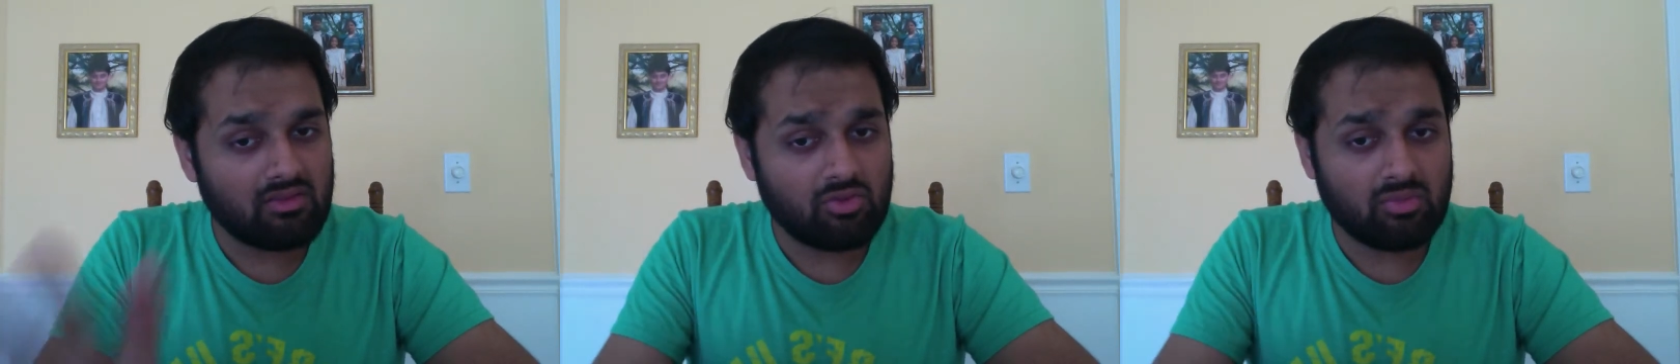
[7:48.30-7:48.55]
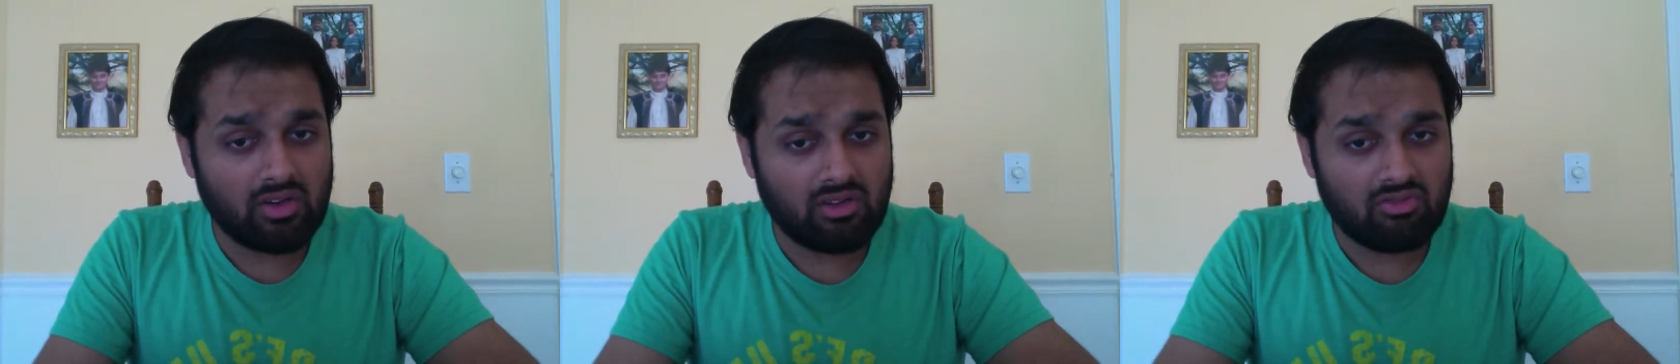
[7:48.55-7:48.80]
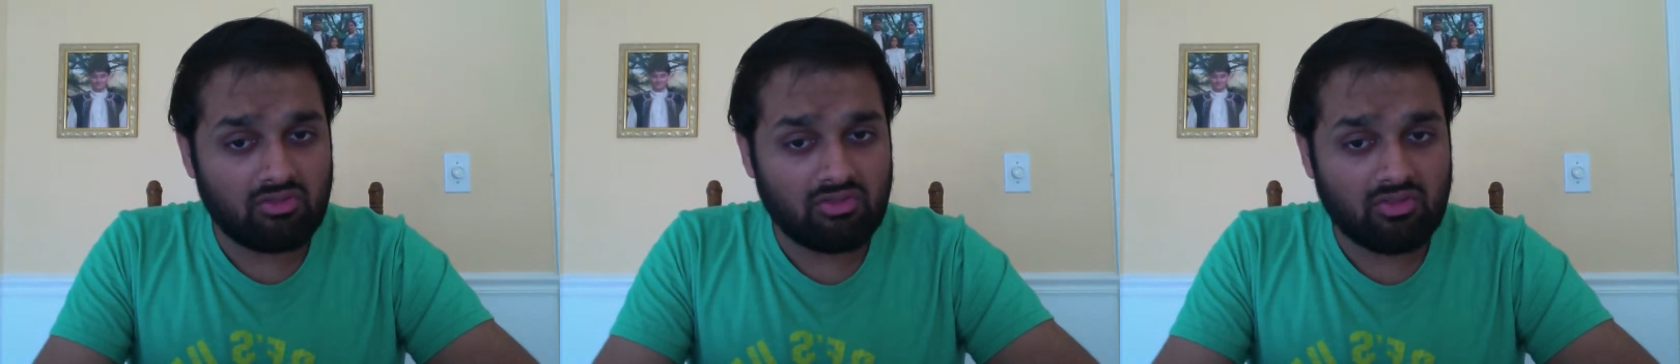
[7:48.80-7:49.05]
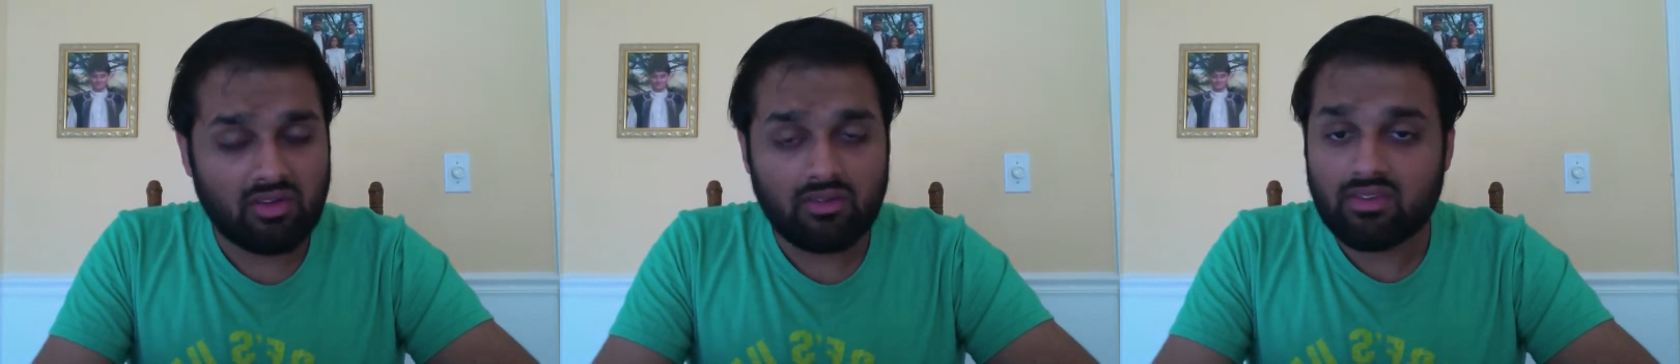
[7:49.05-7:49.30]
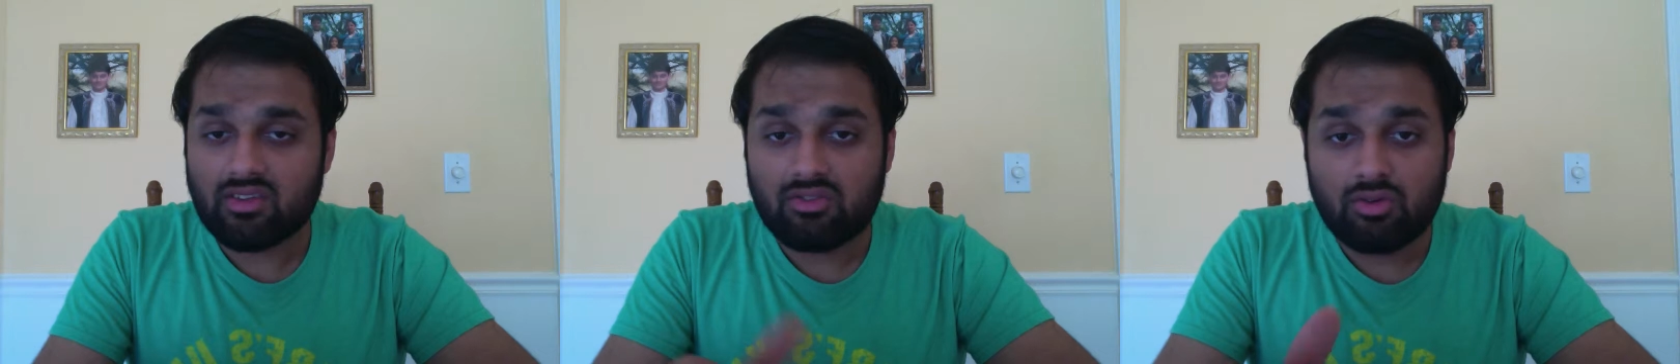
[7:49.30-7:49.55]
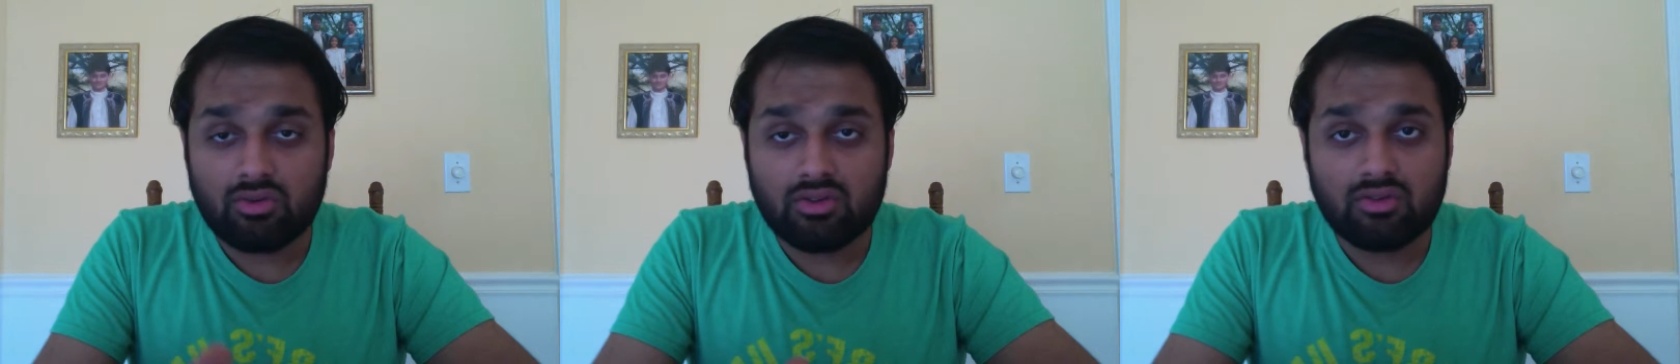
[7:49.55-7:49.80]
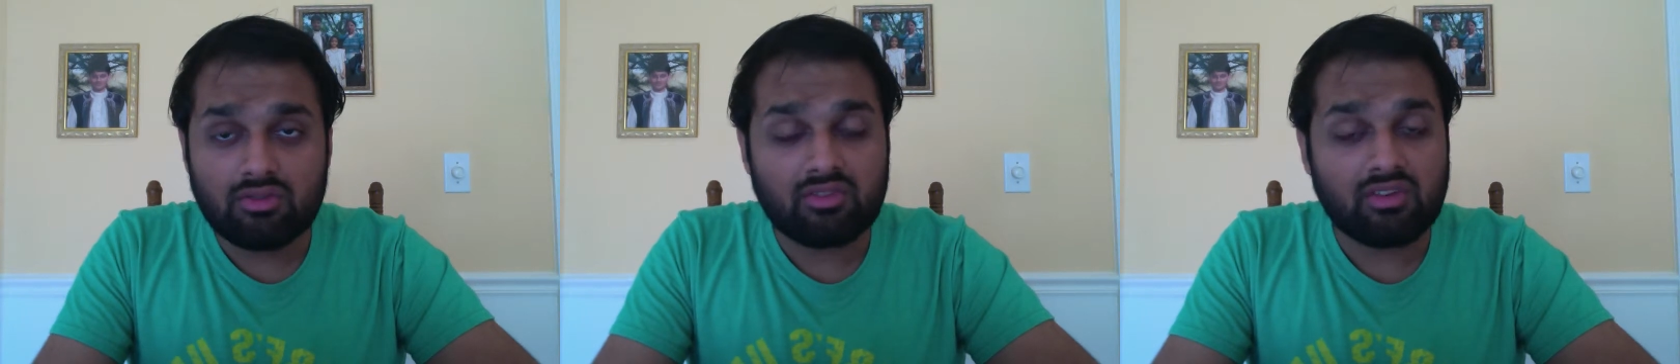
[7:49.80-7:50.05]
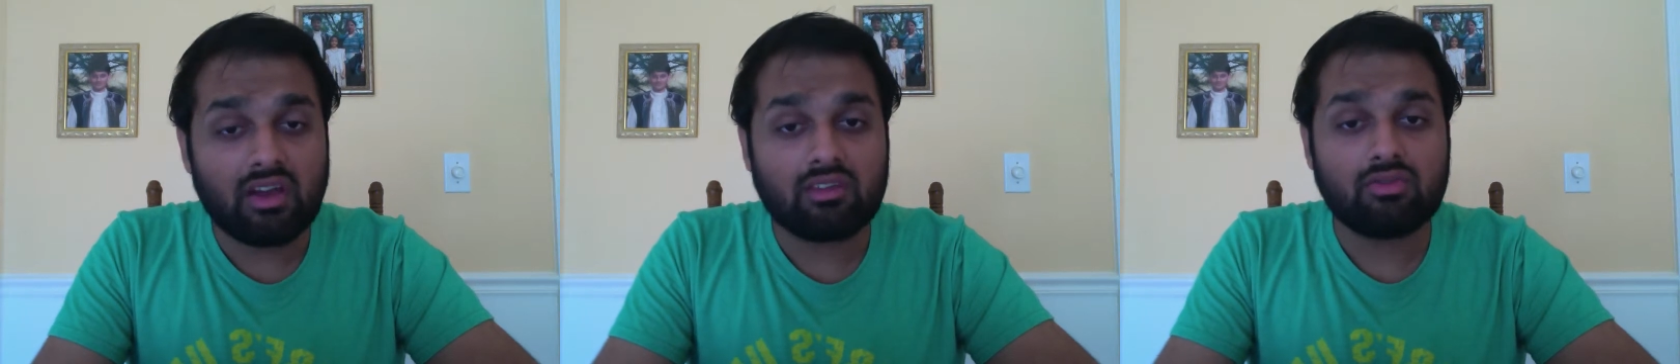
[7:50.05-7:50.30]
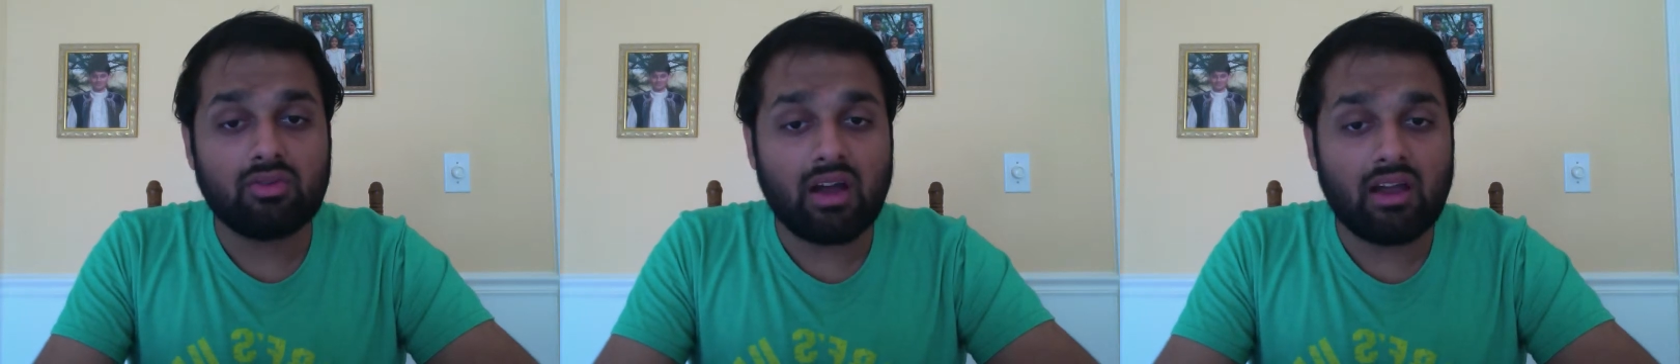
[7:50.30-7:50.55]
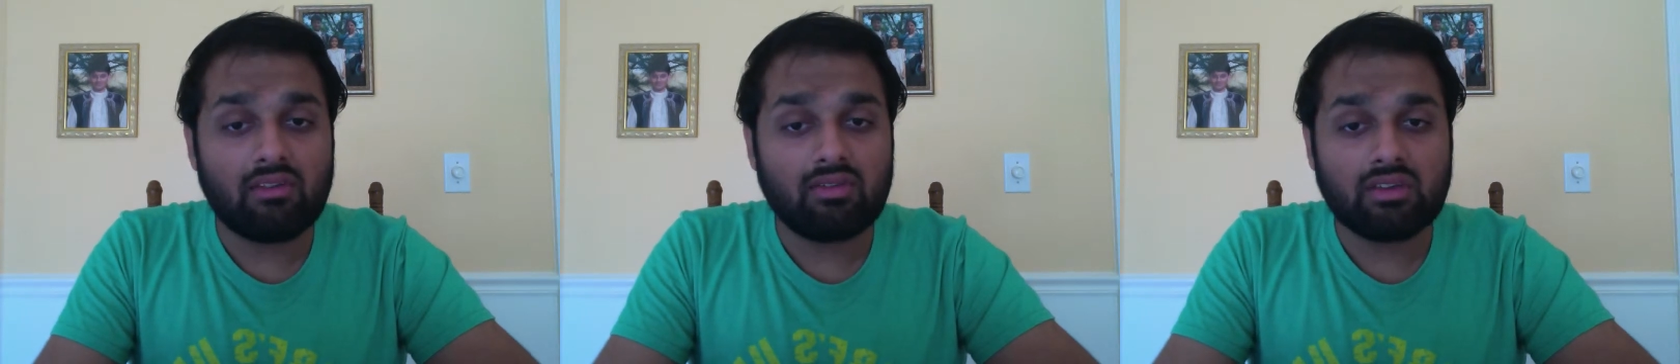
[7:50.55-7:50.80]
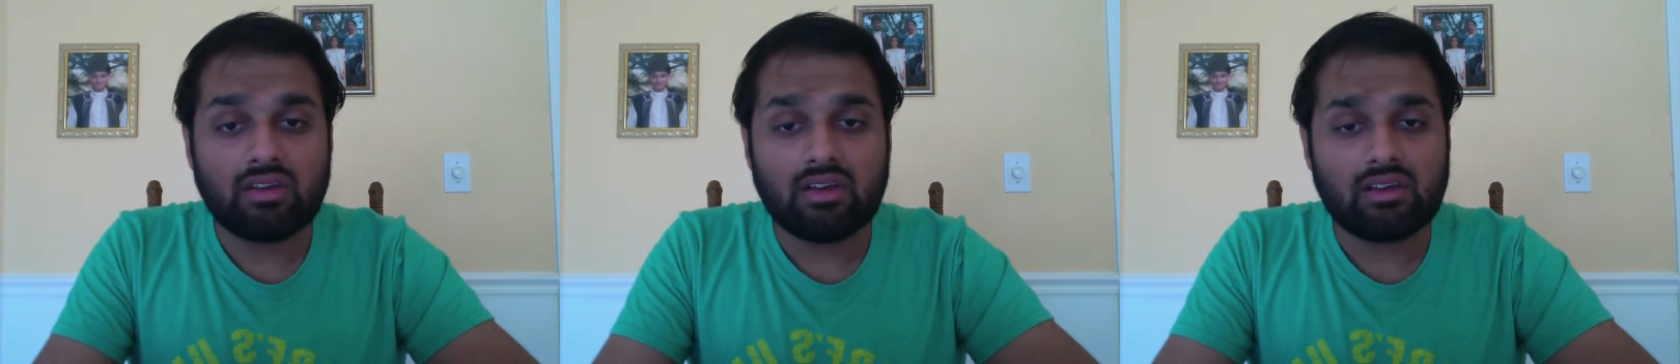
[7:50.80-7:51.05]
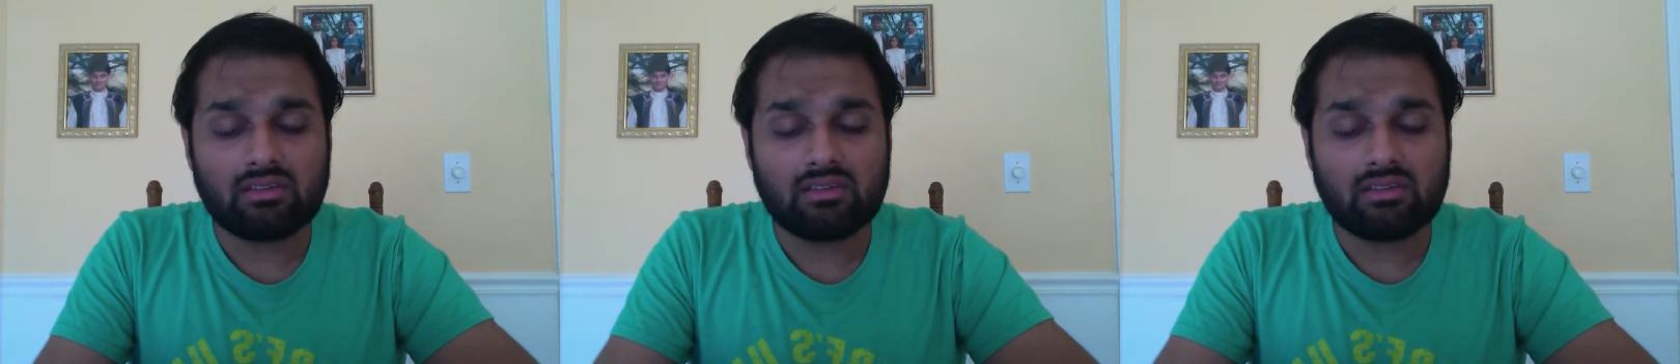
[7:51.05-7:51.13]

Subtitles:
too much. If it's too loose, you got too high of a leak,